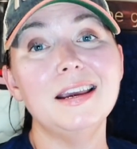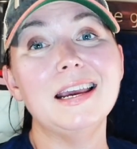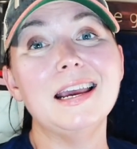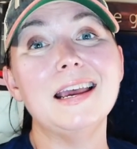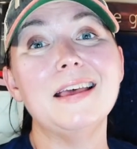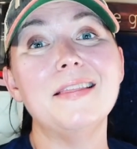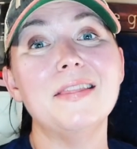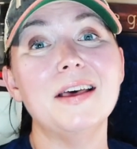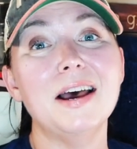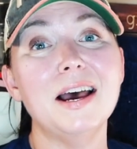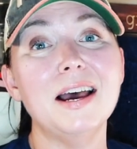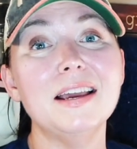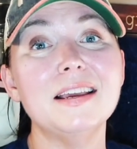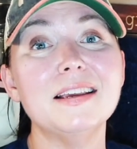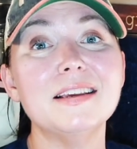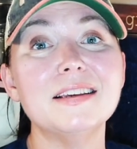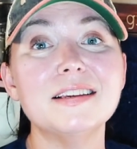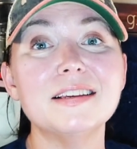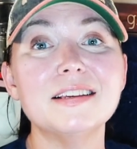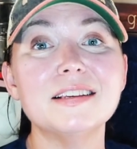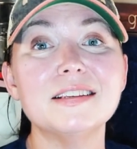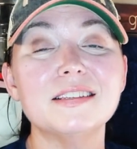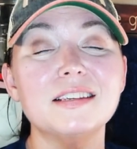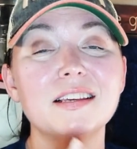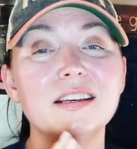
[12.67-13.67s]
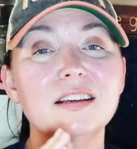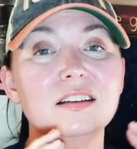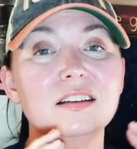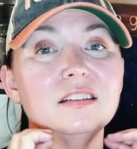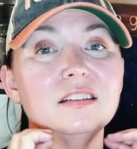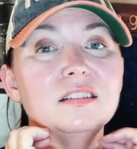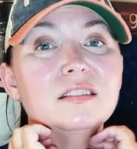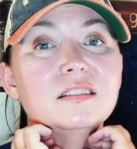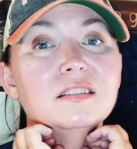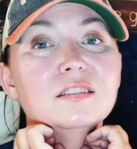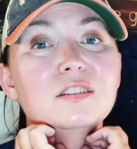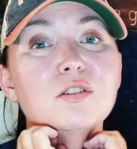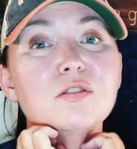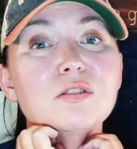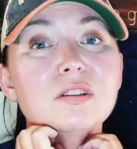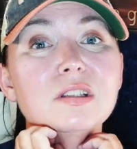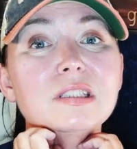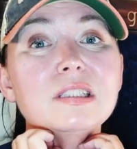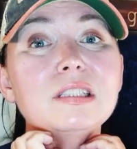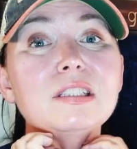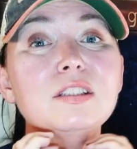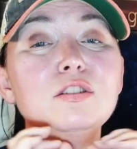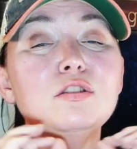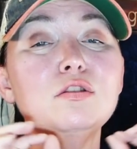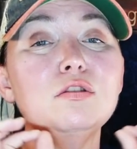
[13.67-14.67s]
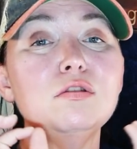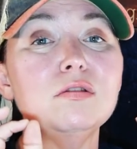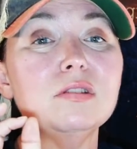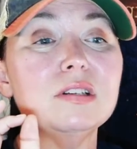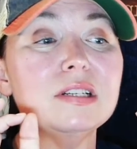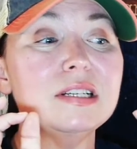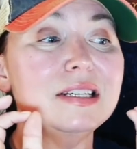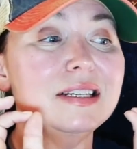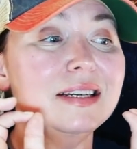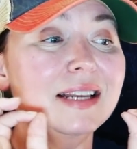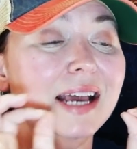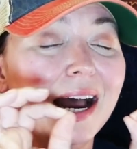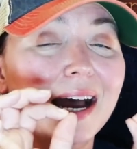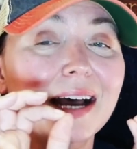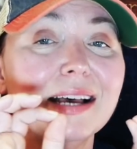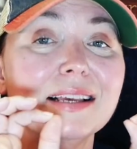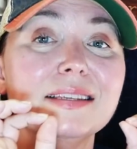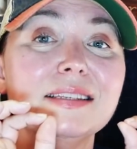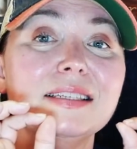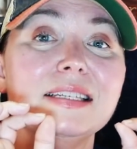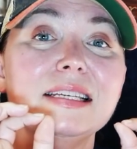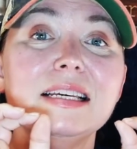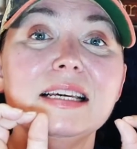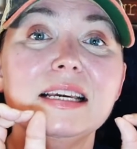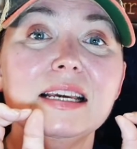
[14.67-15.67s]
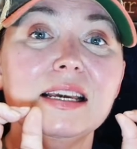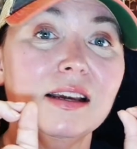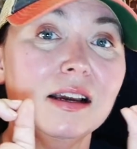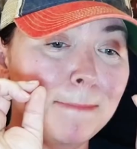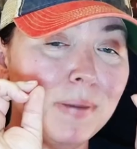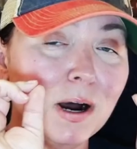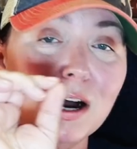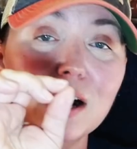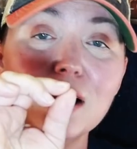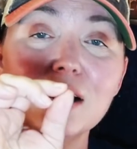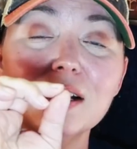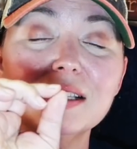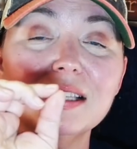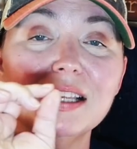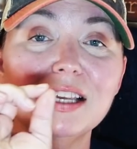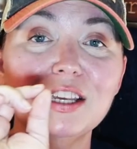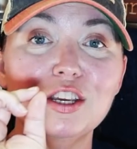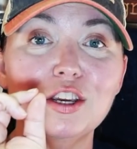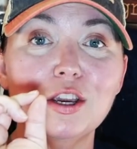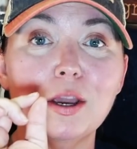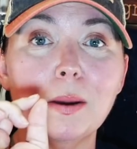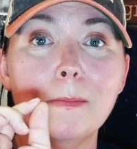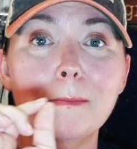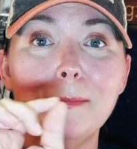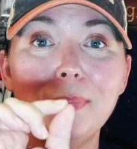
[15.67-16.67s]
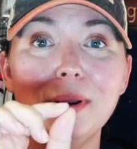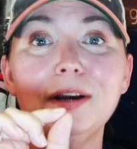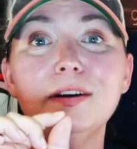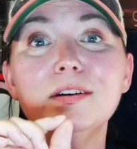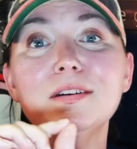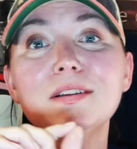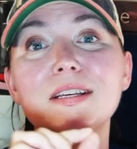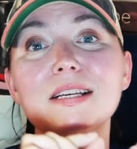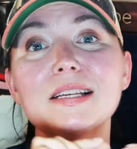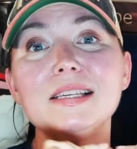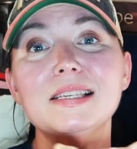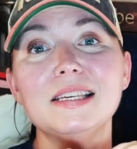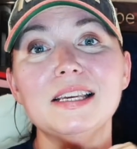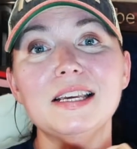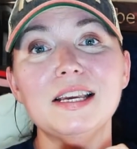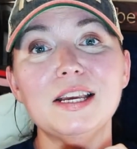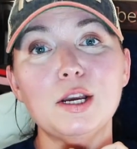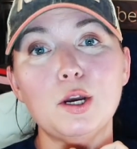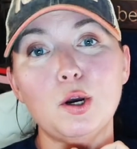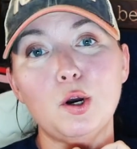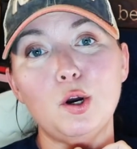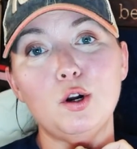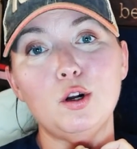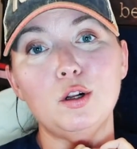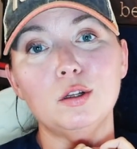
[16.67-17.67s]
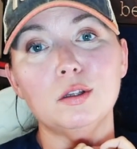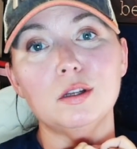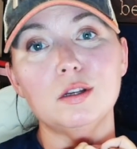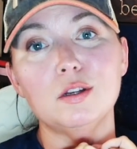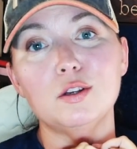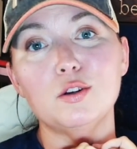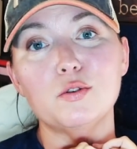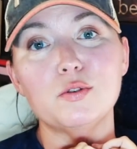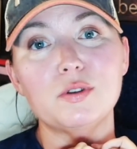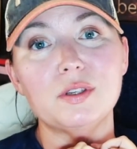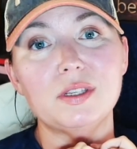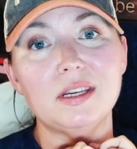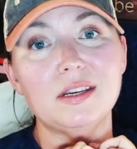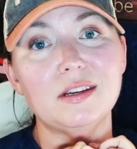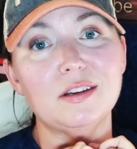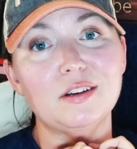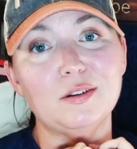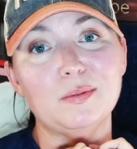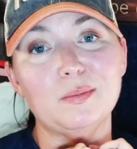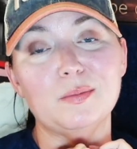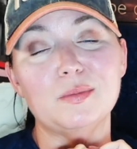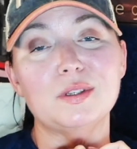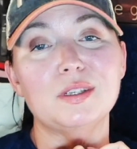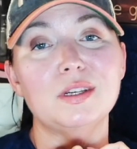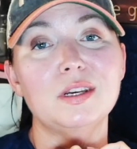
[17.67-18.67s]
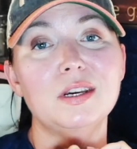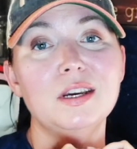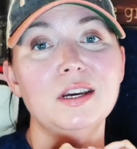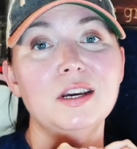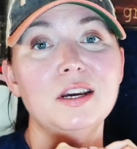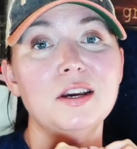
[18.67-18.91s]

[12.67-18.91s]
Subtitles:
and that is those little nasty bugs that you can barely see called noseeums.